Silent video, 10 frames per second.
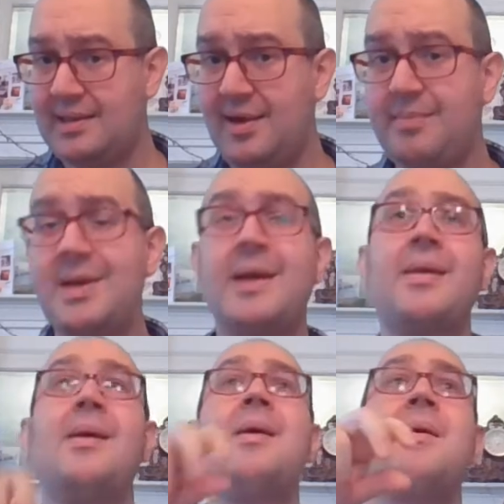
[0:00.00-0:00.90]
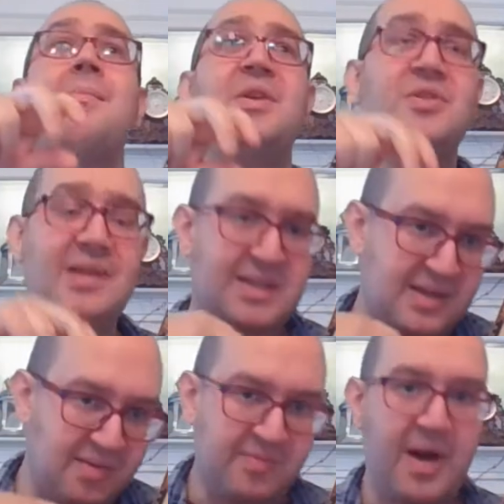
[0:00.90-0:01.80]
hurts a little bit, but you get to
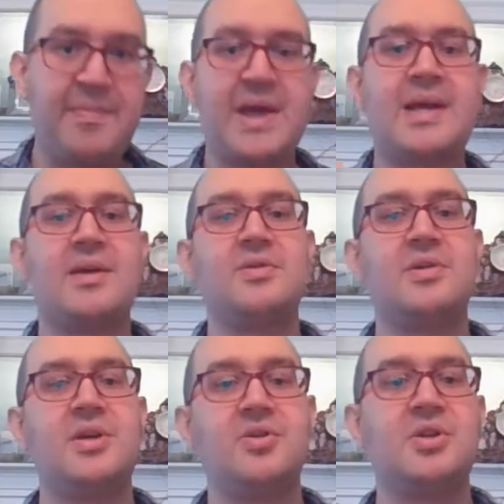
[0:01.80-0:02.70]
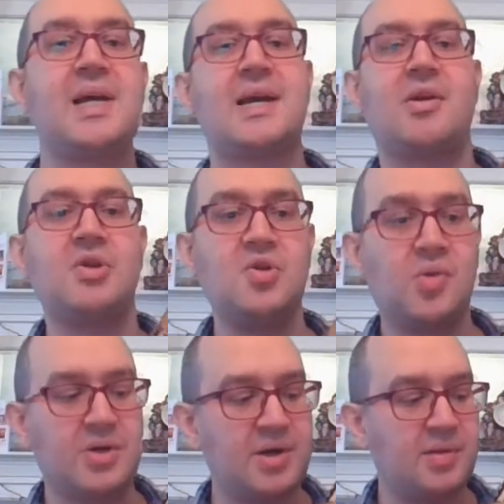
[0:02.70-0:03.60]
come right back out and do a huge attack on
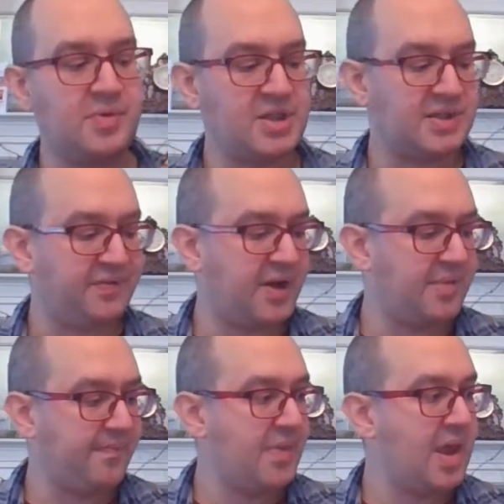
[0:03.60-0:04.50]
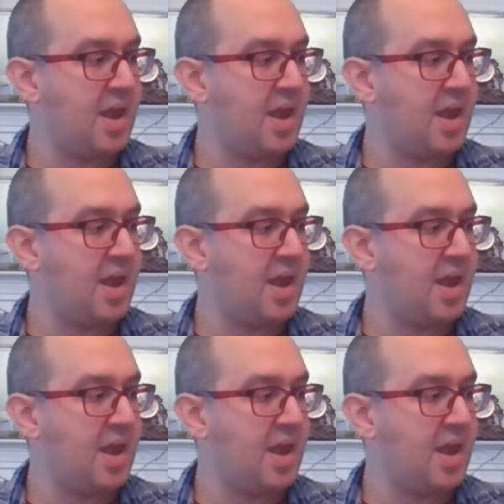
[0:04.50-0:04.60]
your turn, which is fun.